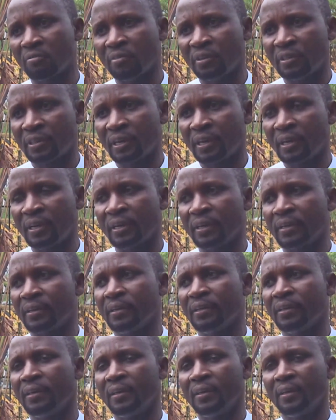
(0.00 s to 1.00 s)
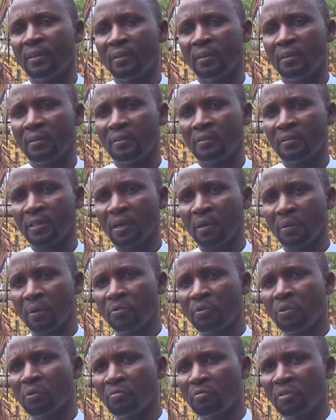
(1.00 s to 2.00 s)
should be a proper
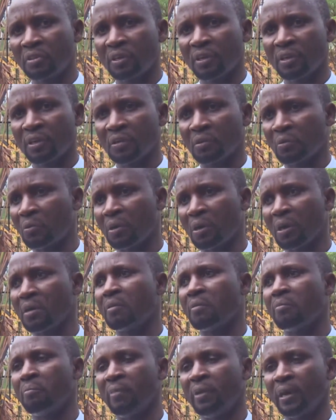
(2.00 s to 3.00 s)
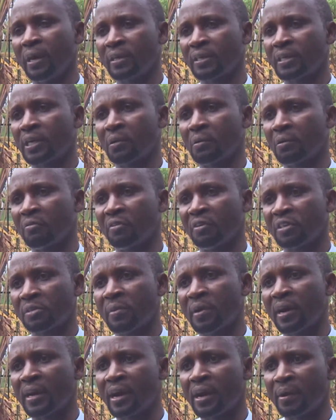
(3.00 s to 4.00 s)
collaboration scheme rather than
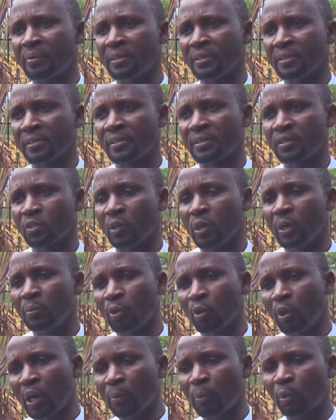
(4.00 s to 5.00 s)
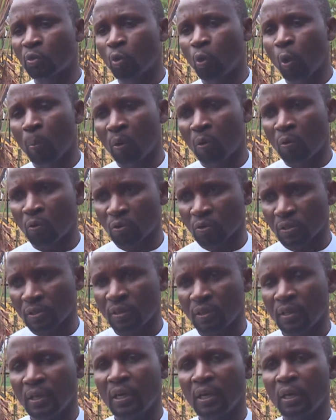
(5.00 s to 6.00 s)
finding the agronomist doing his
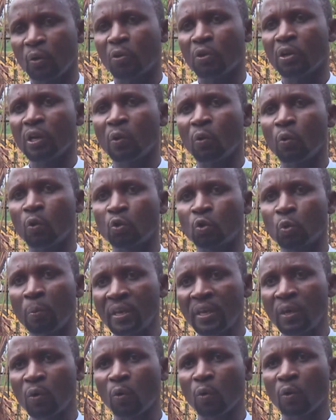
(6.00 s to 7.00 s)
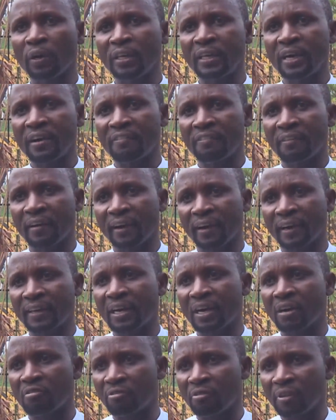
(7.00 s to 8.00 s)
and the mayor doing his.
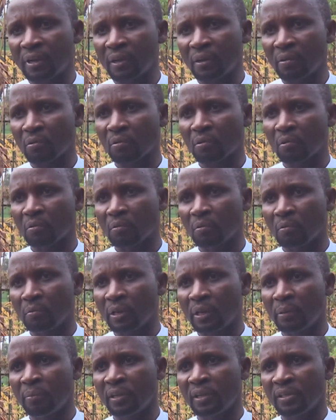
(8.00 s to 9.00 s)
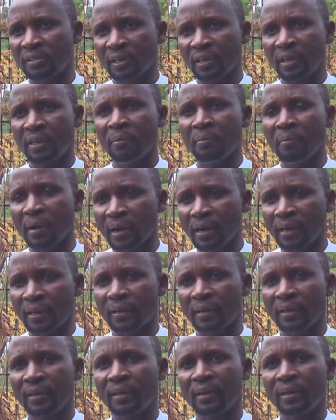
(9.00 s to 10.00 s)
They should all work together for
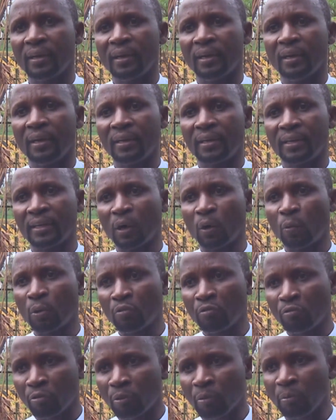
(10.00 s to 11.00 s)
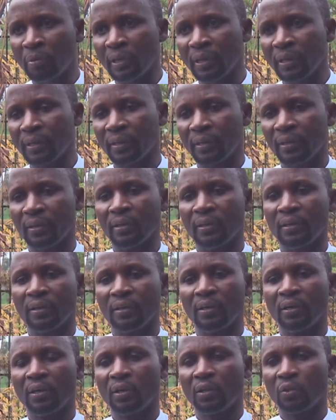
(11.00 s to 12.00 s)
having an effective usage of funds
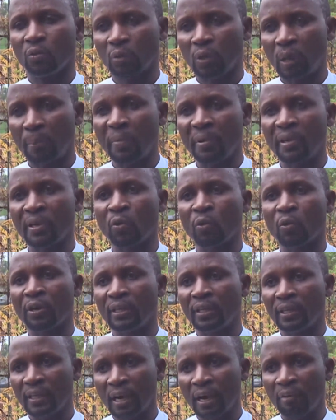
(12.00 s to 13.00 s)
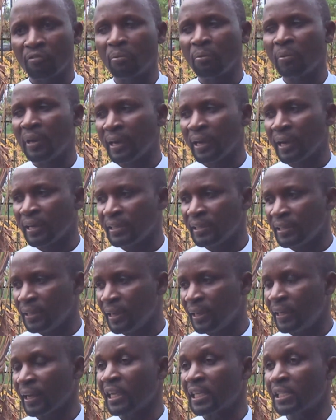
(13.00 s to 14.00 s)
allocated in this sector,
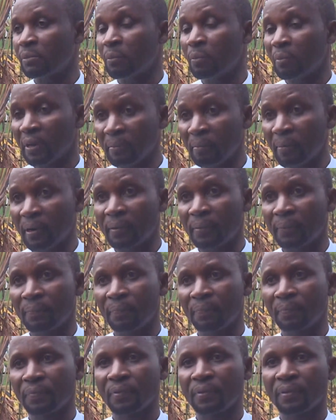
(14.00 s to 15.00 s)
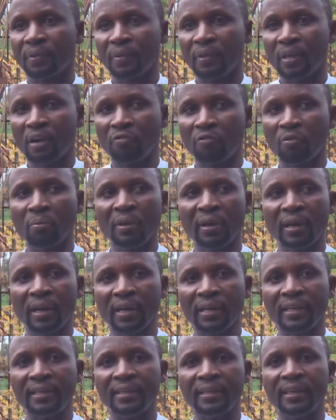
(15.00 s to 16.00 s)
up to the final user, the farmer.
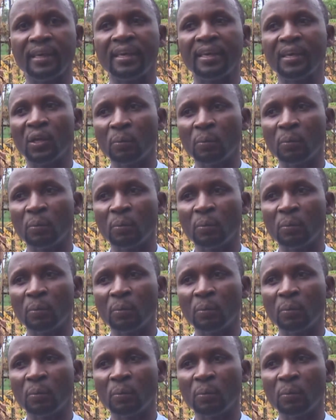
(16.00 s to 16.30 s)
In